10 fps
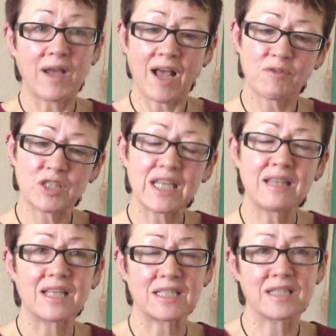I've
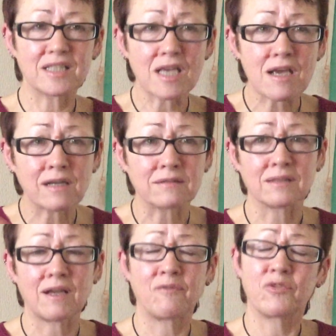seen this
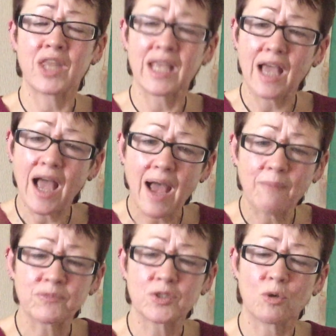circle of thing
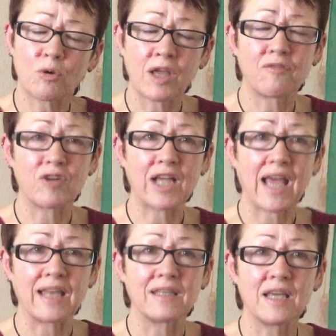happens all over
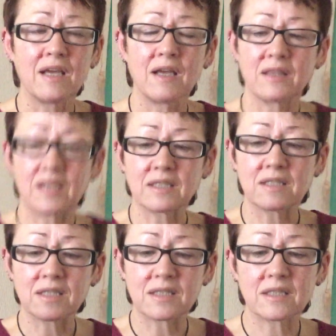again. There's
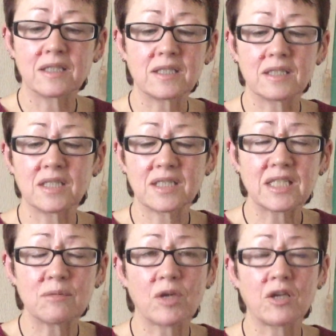the
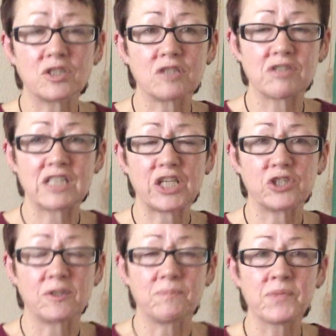system goes into
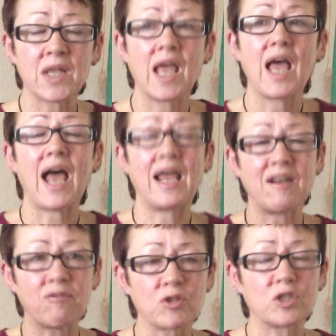recession, and
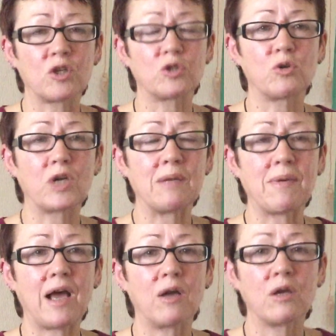everyone starts talking
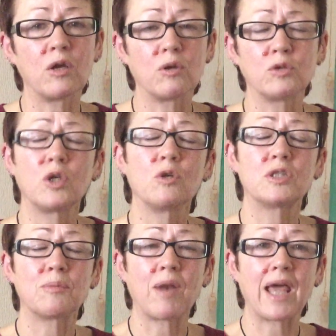about who's
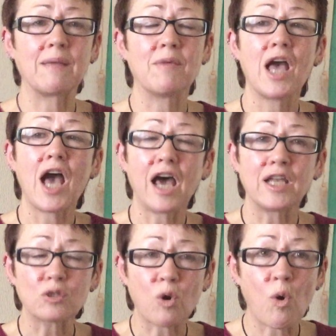to blame, and
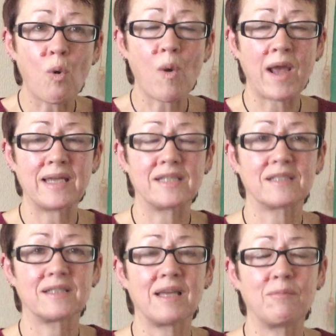it's
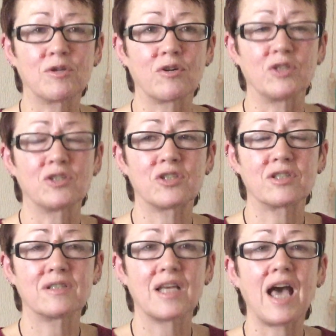always immigrants.